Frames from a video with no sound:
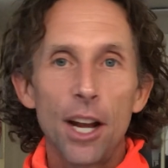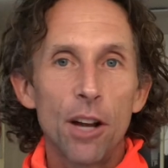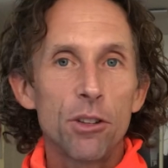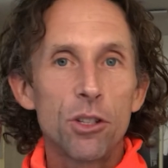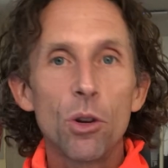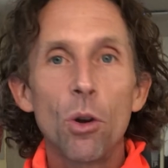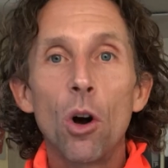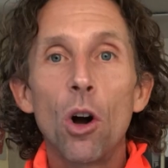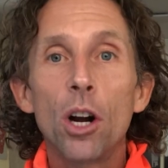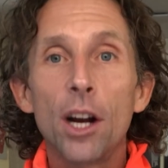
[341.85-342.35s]

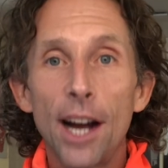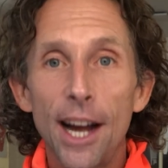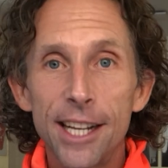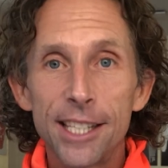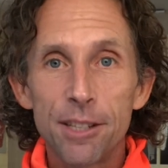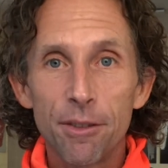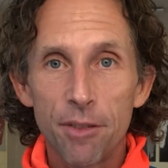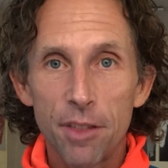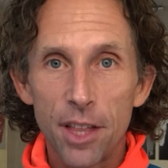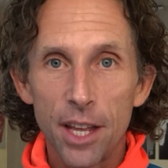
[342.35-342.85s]
do all
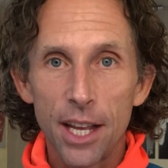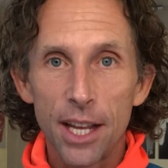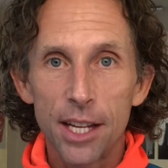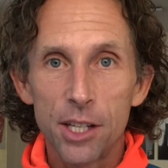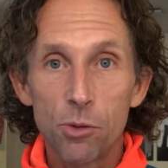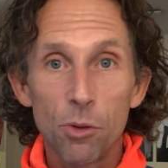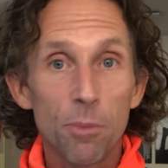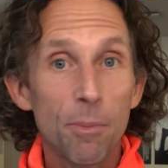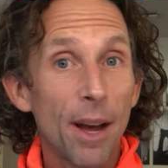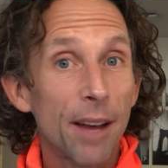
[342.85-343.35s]
kinds of
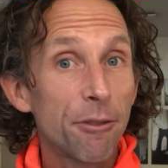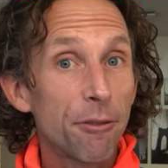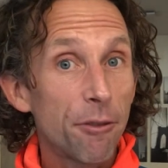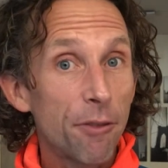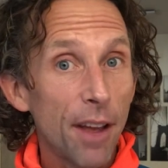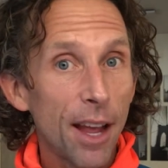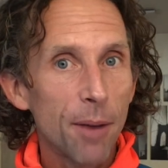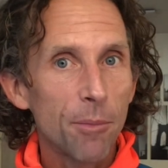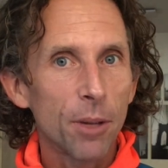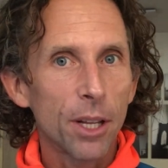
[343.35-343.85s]
things with my
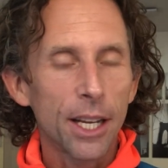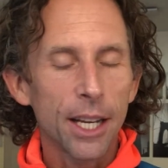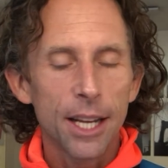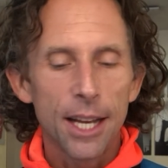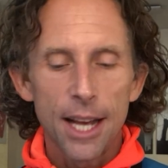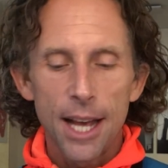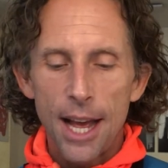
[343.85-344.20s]
family.